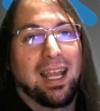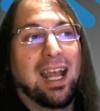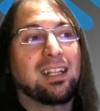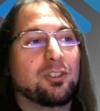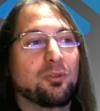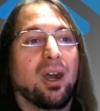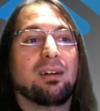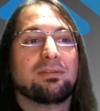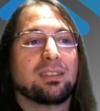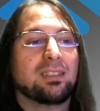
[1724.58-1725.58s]
And you
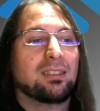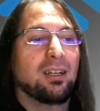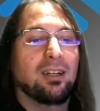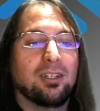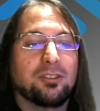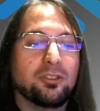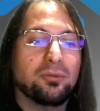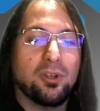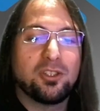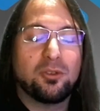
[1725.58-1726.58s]
have the
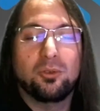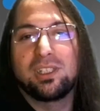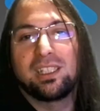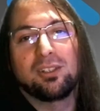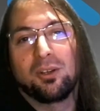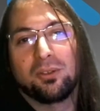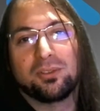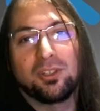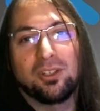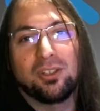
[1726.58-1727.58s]
first hoodie of
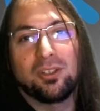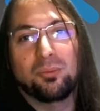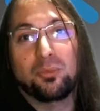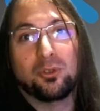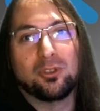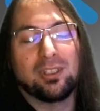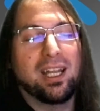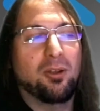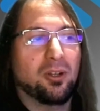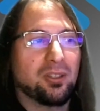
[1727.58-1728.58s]
the
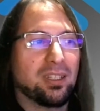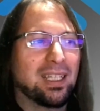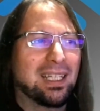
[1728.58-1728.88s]
book.io con.